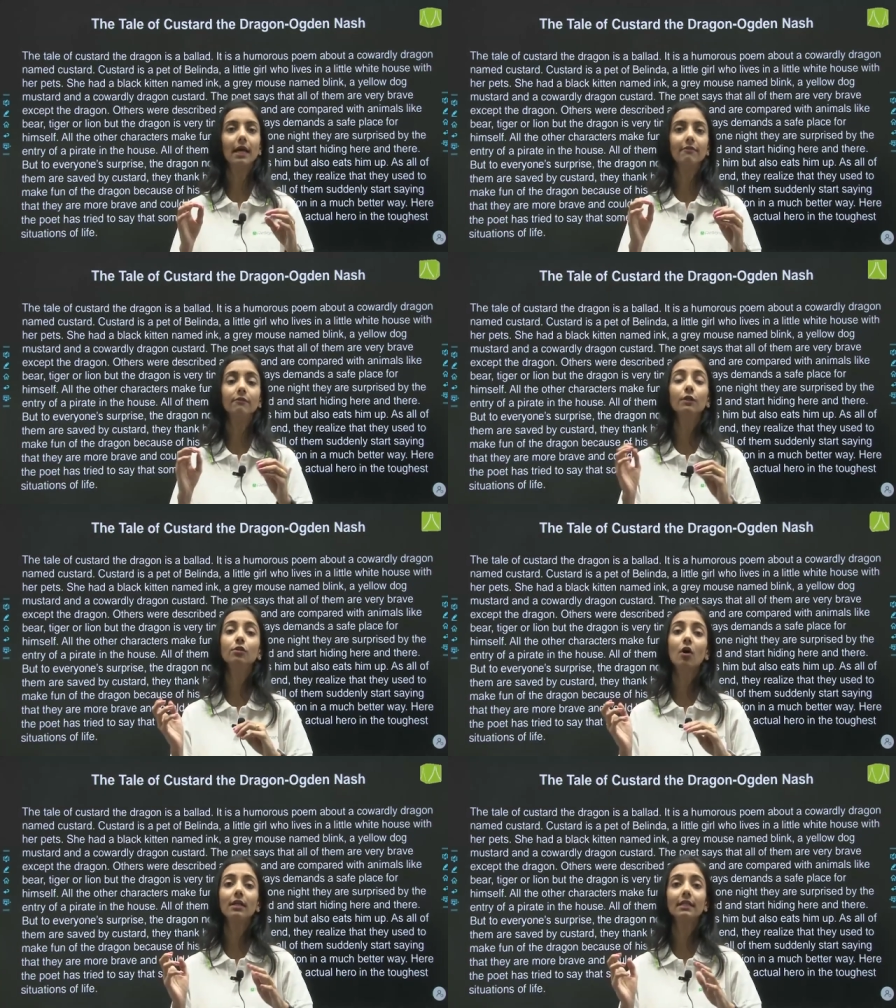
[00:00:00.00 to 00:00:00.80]
everyone
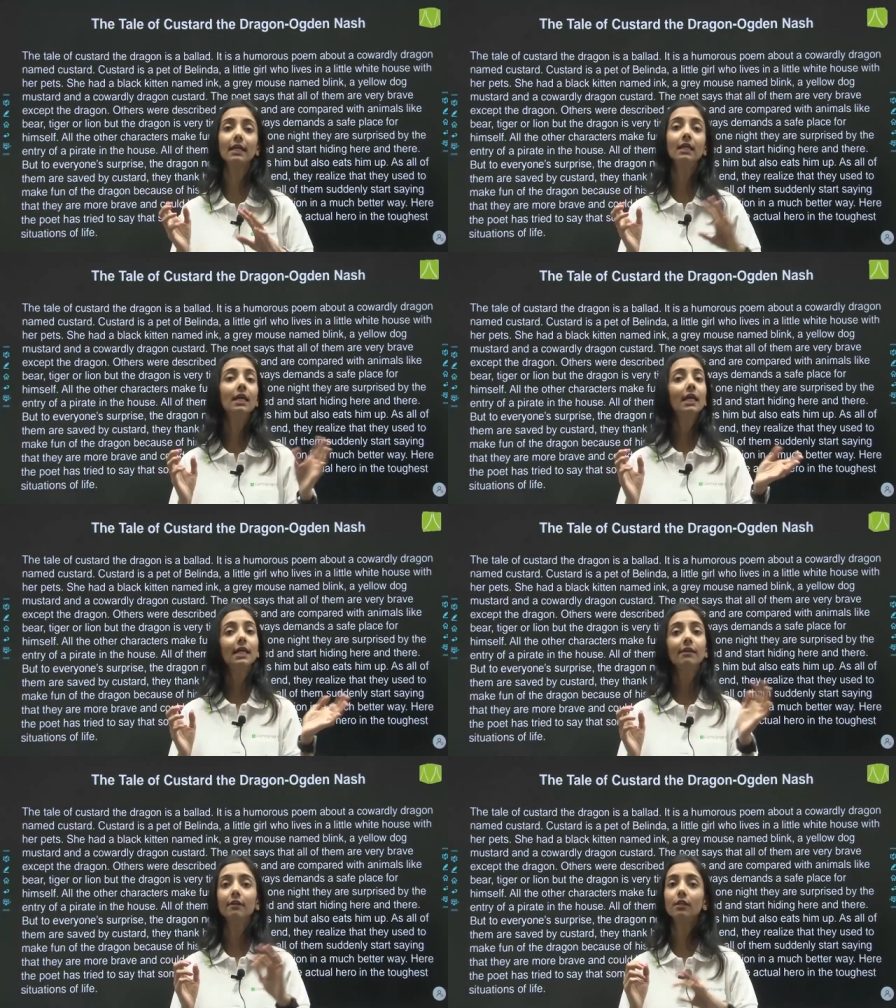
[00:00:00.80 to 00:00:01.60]
thought that
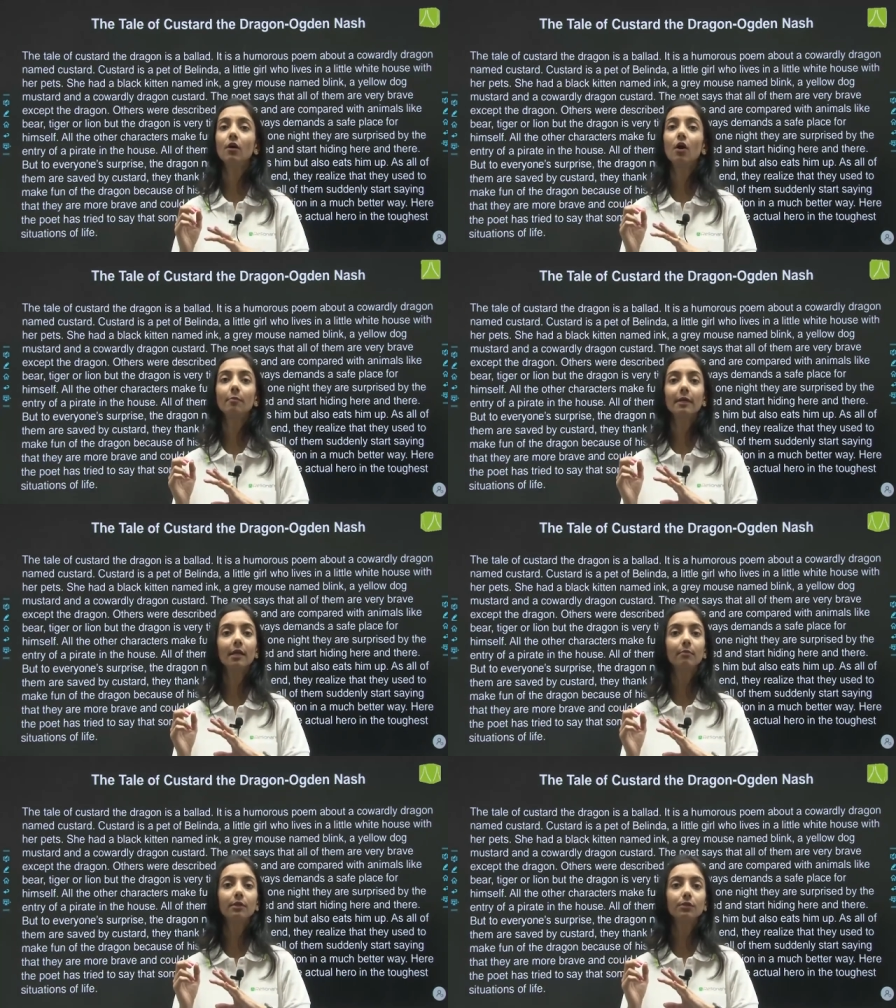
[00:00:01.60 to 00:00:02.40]
he will not
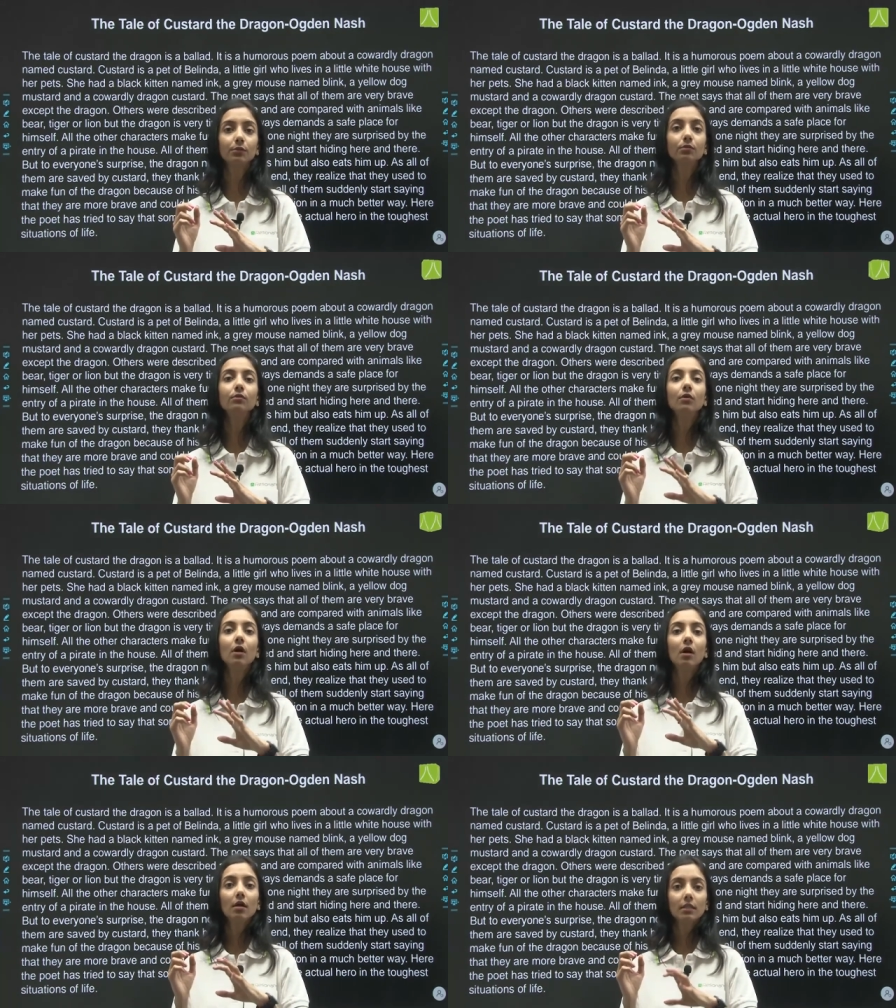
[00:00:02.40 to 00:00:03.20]
be able to
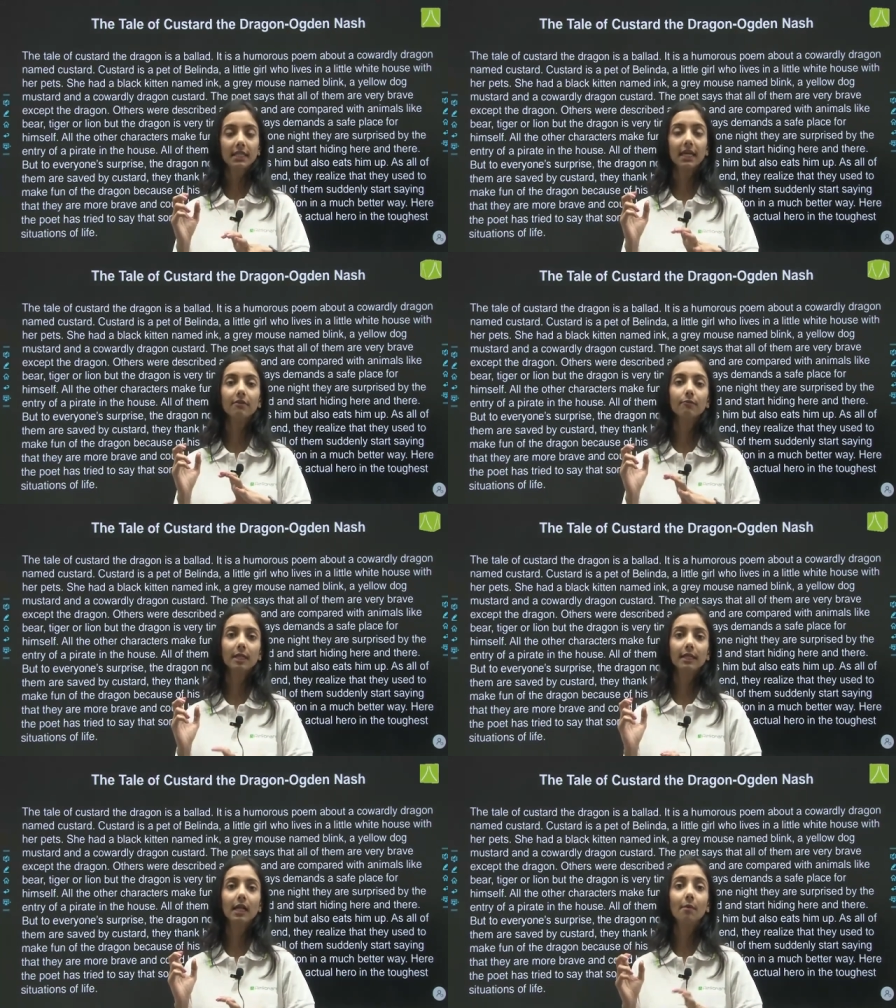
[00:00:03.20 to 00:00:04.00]
save
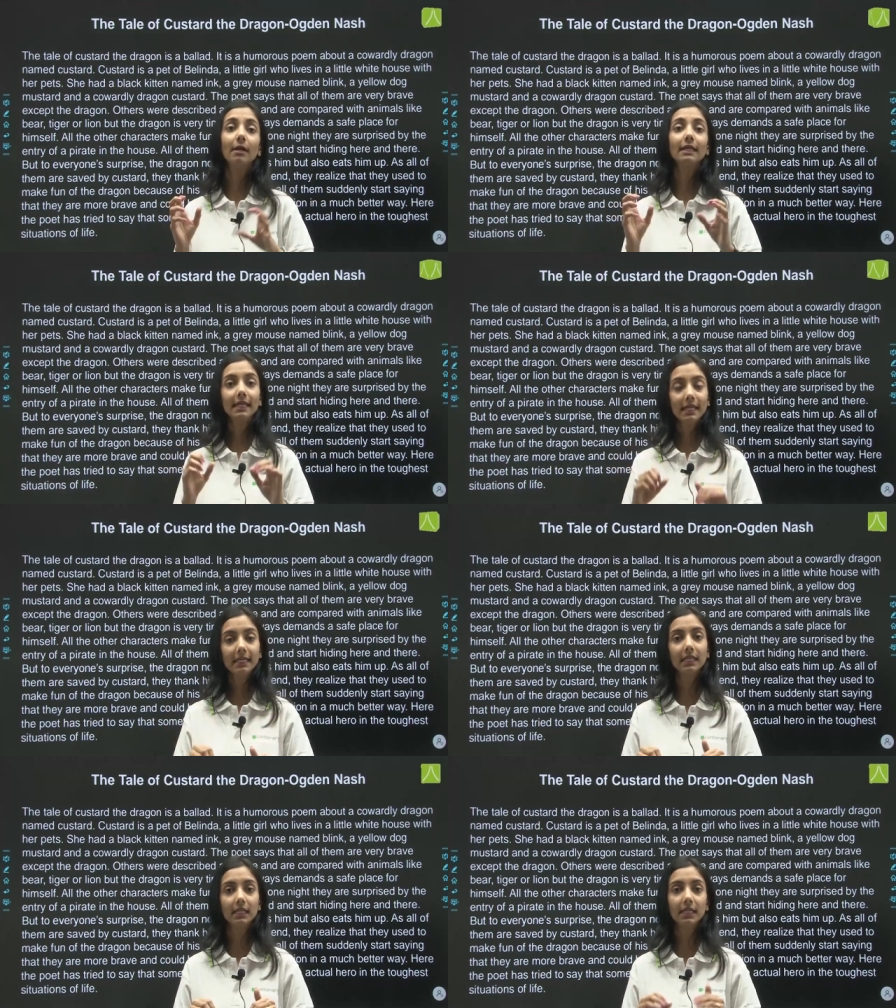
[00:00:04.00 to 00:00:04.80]
Belinda, but he
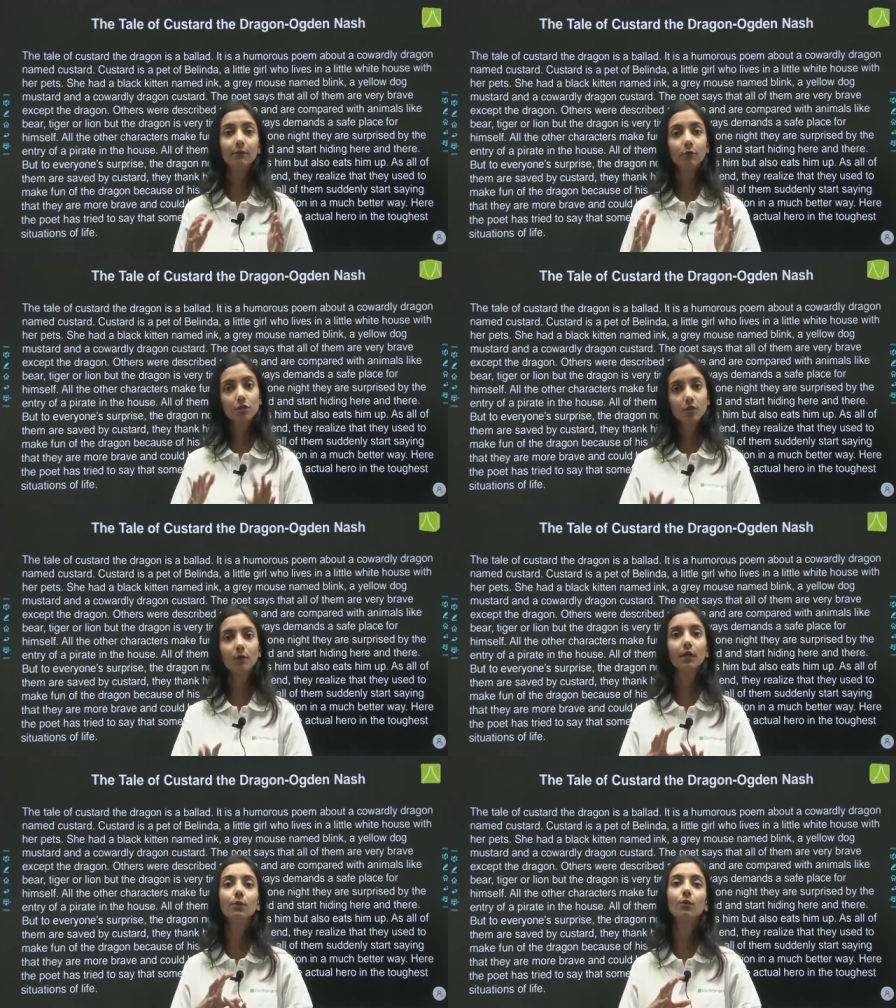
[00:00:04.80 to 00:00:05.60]
did. He was the
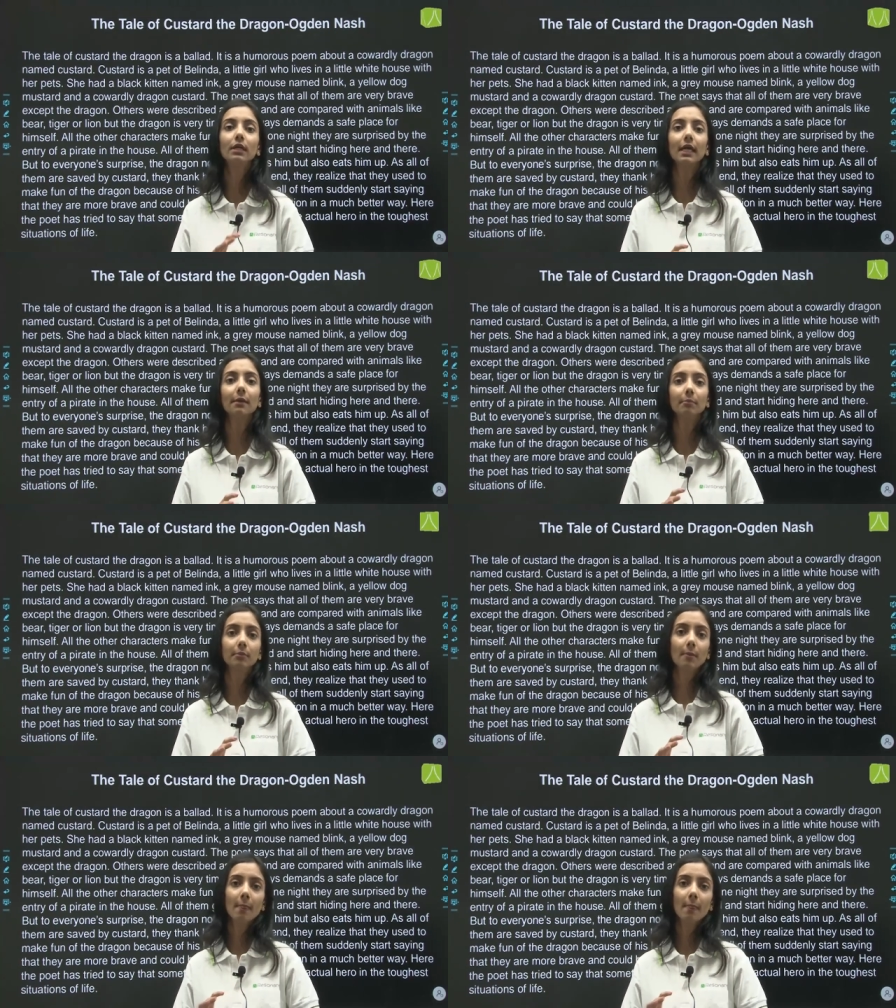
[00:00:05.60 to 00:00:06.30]
one who came,